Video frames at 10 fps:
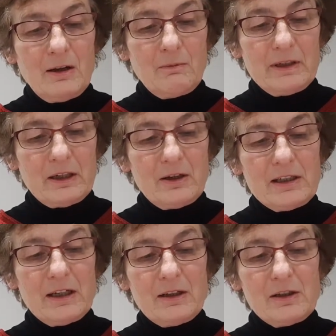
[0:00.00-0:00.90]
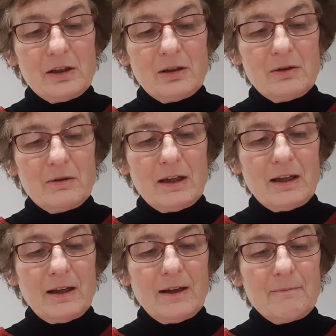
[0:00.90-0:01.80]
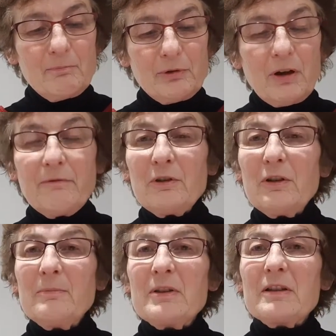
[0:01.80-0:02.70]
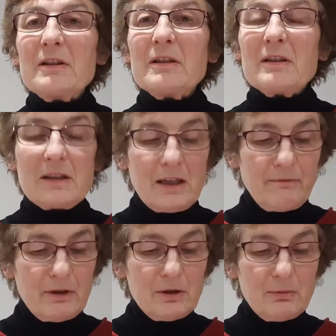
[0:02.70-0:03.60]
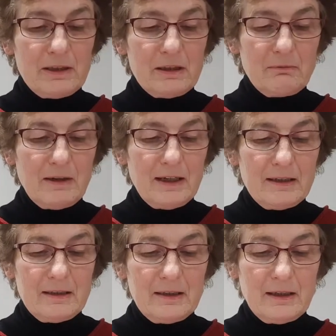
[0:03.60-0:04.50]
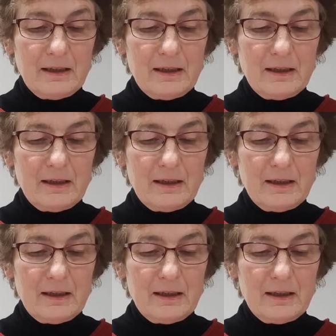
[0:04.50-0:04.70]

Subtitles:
We go down to Proverbs 7:21,